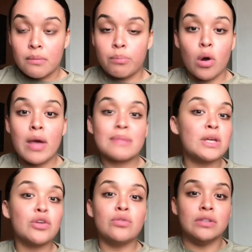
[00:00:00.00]
bro, like,
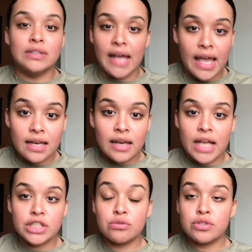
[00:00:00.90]
tell you dead.
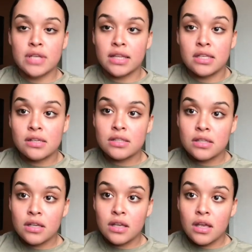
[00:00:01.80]
Like, she was just like
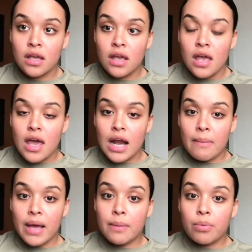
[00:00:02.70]
this. And
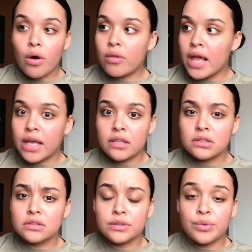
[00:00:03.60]
I'm like, bro, like,
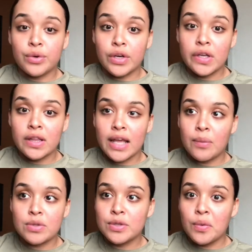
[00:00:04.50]
you good?
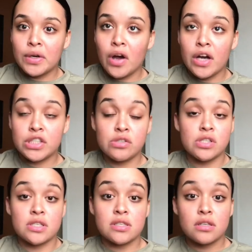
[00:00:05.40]
Like, what's going on? She was
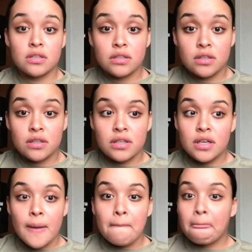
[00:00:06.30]
just
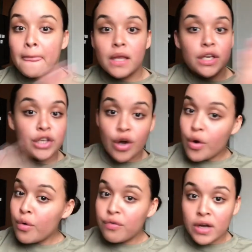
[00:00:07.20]

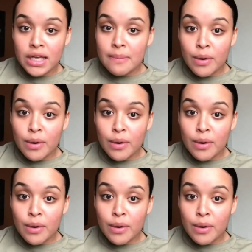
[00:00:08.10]
no fucking